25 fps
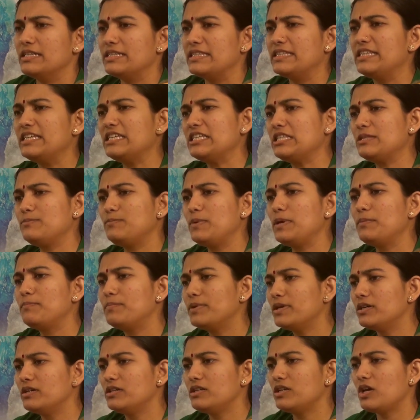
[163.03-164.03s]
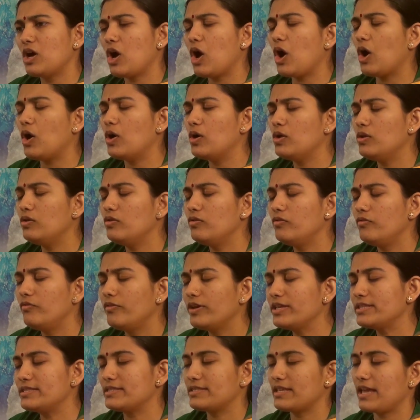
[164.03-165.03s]
These people
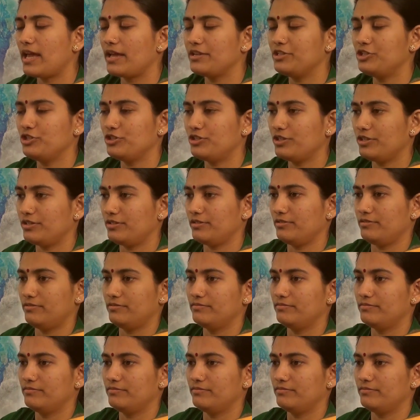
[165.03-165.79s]
always agitated.